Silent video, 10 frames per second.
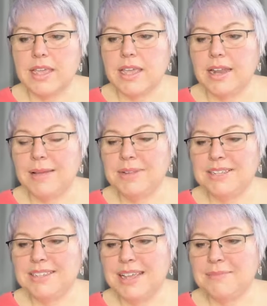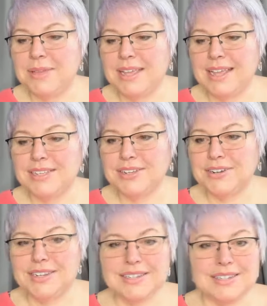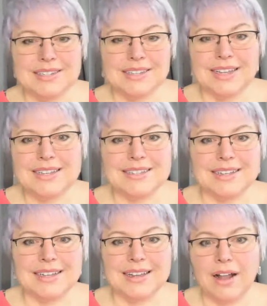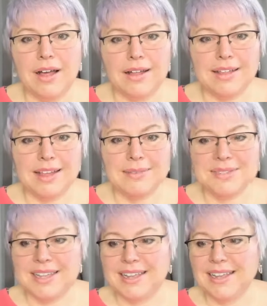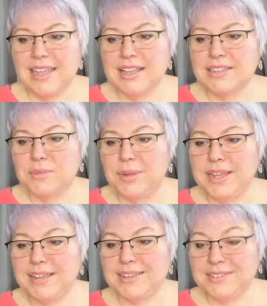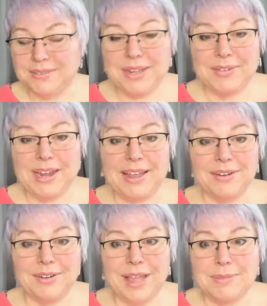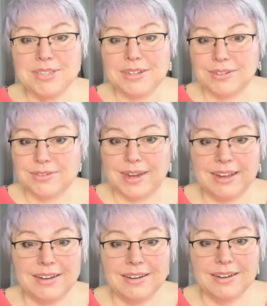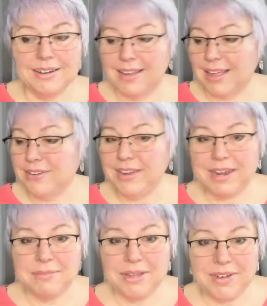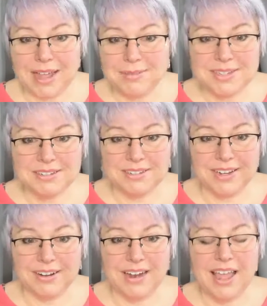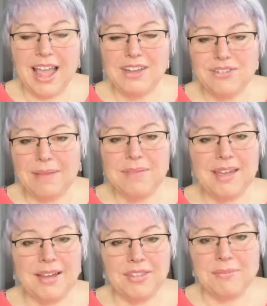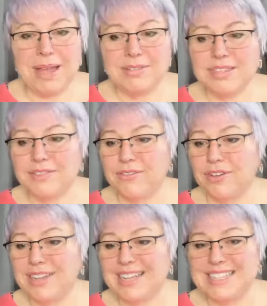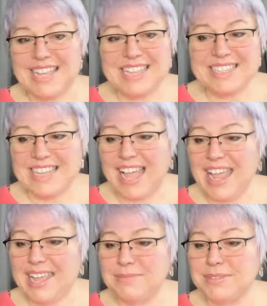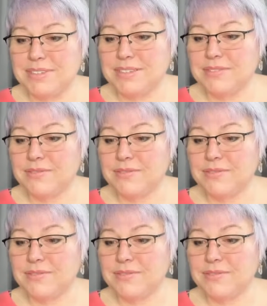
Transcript: And I'm not saying being easier is lazy at all. I'm saying we create our own obstacles, right? I created my own obstacle here. I dropped that other mouse on the floor like 10 times.